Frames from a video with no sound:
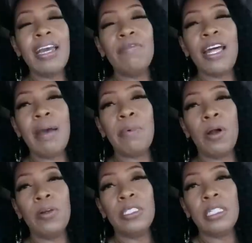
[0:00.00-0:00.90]
if that
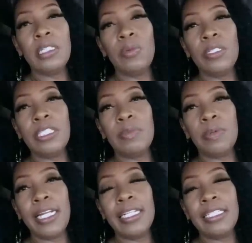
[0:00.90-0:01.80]
person was
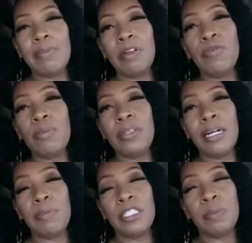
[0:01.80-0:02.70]
explaining something from
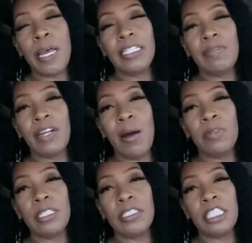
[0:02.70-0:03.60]
their perspective and i
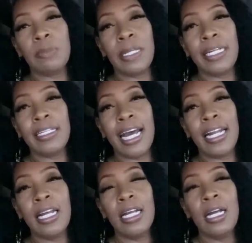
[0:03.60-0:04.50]
was just explaining that